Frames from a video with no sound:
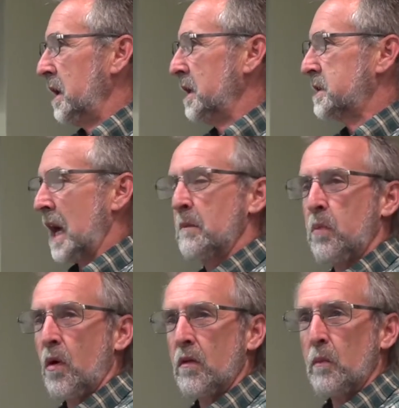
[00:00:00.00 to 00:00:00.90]
Is that
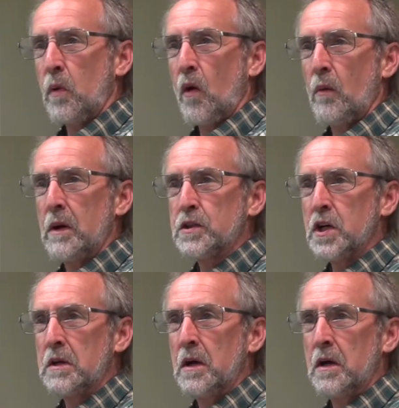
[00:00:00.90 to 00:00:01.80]
part of the
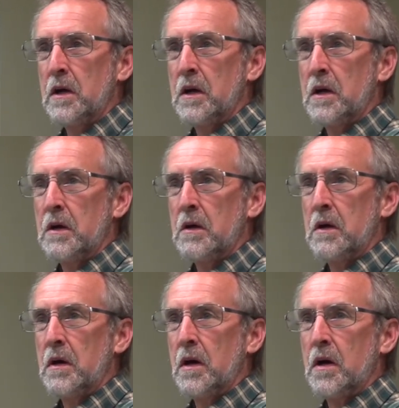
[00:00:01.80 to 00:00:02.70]
prohibition?
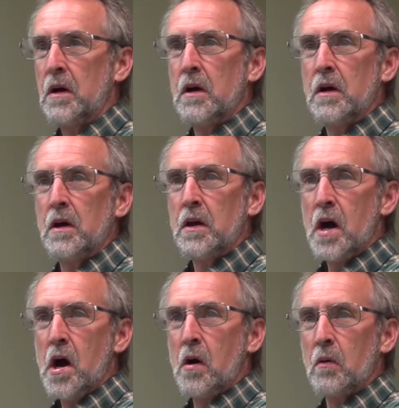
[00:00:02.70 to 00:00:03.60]
No.
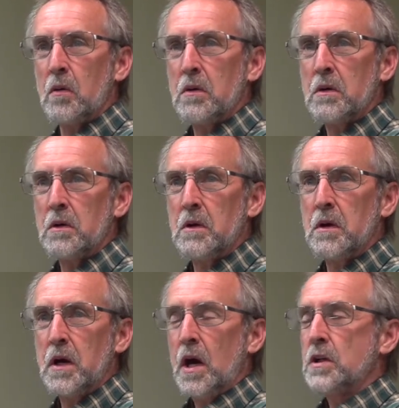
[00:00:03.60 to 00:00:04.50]
No.
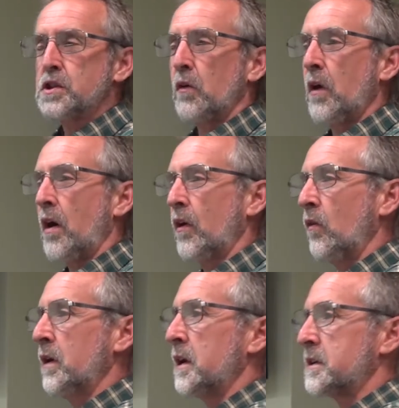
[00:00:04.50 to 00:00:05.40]
So not
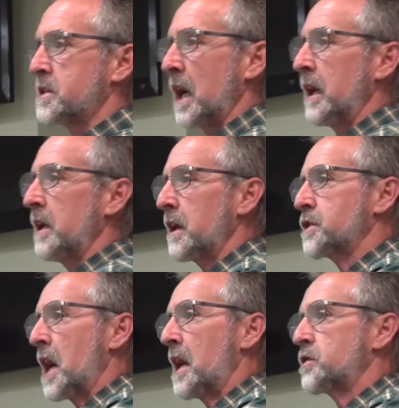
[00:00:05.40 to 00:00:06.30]
only does Satan
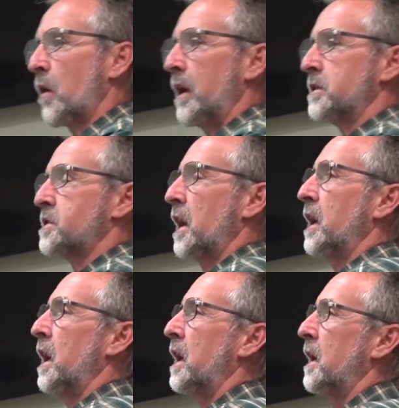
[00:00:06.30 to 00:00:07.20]
exaggerate and say,
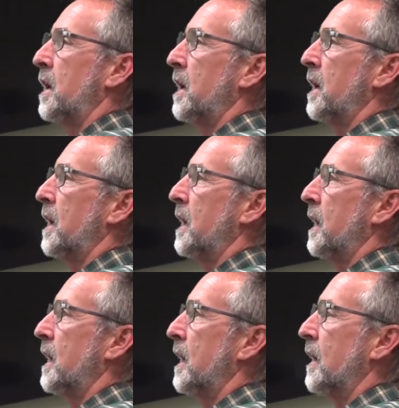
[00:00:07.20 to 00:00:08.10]

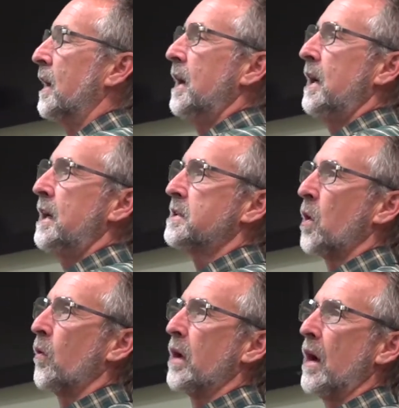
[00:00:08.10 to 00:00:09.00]
Ah, he's
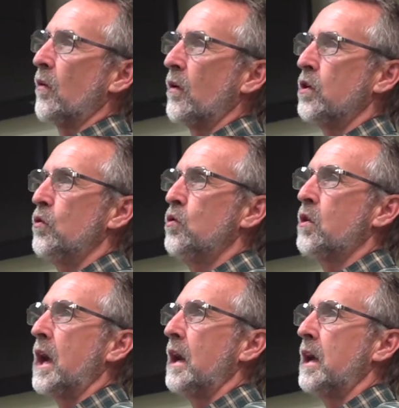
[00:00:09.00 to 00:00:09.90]
holding out on you, you
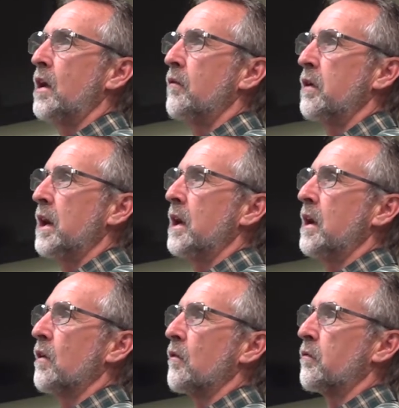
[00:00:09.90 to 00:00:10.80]
can't eat of any
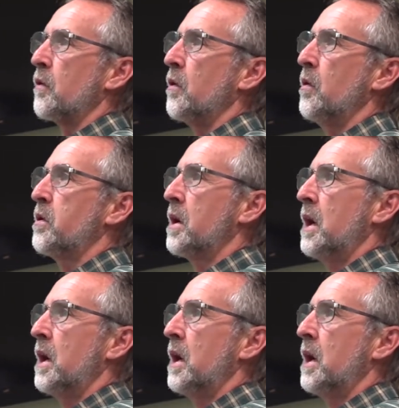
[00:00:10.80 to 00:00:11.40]
of the fruit.